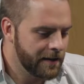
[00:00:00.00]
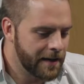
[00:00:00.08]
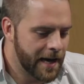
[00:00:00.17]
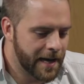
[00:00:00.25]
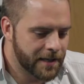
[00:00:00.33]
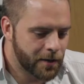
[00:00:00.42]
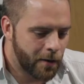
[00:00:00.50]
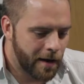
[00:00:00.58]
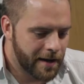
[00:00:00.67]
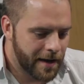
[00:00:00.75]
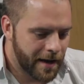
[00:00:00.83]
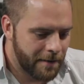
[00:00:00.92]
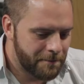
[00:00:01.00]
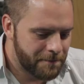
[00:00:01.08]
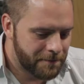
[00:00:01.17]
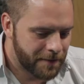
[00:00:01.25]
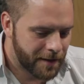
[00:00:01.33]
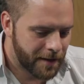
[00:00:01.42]
Yeah, it's quite.
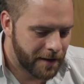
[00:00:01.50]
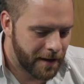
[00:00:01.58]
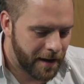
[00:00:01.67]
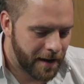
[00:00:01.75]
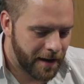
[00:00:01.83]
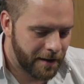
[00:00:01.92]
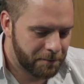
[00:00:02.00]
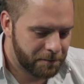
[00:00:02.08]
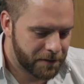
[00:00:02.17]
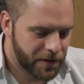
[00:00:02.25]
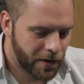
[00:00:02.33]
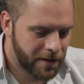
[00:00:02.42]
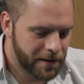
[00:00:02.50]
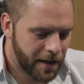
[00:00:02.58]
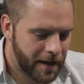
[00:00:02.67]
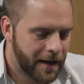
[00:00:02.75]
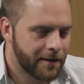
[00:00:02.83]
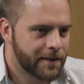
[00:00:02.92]
Um, um, so, I was at
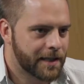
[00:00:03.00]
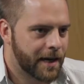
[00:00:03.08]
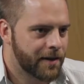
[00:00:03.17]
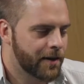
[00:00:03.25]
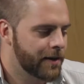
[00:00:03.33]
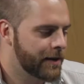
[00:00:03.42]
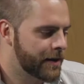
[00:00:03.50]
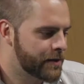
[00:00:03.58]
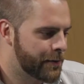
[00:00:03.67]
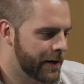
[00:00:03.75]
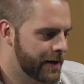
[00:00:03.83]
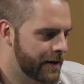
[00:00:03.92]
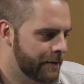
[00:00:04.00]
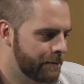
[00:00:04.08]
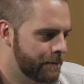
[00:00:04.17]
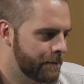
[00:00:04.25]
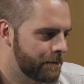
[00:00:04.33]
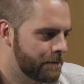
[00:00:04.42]
CloudSec earlier this week,
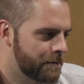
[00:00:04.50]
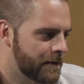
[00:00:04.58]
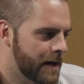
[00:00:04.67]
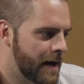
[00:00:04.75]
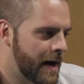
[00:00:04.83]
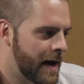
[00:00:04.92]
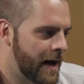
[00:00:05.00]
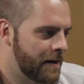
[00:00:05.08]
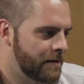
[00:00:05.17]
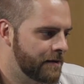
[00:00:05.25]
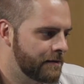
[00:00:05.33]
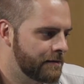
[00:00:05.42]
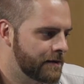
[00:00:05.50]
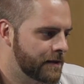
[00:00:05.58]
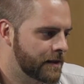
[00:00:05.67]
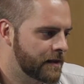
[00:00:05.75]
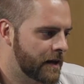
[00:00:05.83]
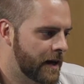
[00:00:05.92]
and
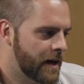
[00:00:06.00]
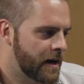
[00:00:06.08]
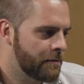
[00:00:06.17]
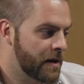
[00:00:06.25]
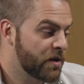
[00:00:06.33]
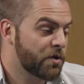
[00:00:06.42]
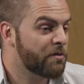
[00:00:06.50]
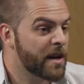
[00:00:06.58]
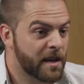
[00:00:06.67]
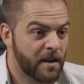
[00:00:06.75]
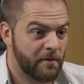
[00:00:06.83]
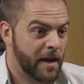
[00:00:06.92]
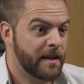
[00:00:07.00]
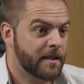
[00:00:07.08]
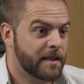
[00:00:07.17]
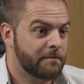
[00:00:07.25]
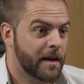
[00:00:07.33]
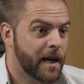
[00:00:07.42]
um, it was a really good
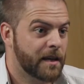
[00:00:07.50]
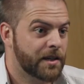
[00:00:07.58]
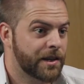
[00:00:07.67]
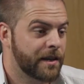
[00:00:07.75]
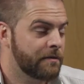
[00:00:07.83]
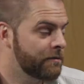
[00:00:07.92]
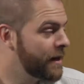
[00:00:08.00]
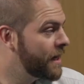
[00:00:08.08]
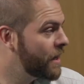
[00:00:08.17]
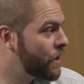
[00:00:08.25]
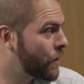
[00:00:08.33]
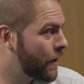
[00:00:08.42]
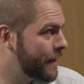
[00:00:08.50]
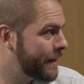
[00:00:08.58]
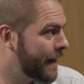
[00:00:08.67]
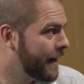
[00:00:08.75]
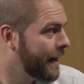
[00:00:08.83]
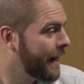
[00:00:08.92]
event. Actually, really enjoyed
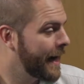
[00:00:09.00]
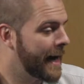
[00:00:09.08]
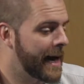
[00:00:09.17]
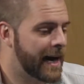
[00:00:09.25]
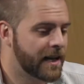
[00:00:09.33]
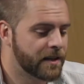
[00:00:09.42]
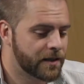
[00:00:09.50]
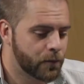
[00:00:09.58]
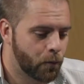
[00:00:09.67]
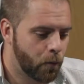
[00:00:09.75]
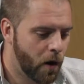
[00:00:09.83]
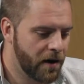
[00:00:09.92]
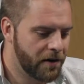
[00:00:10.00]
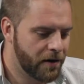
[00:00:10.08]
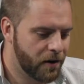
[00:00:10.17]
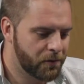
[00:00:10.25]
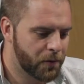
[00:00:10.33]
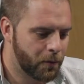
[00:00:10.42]
it. And one
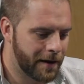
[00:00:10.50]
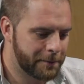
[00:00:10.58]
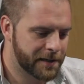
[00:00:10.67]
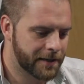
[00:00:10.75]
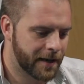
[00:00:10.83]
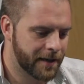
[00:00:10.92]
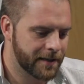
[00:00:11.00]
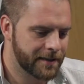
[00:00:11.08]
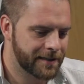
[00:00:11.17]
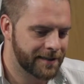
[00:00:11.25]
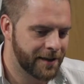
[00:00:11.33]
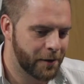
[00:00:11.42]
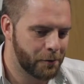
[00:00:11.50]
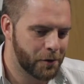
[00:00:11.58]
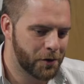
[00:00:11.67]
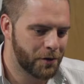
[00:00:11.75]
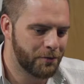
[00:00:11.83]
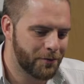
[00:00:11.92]
of the websites that
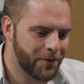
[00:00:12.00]
was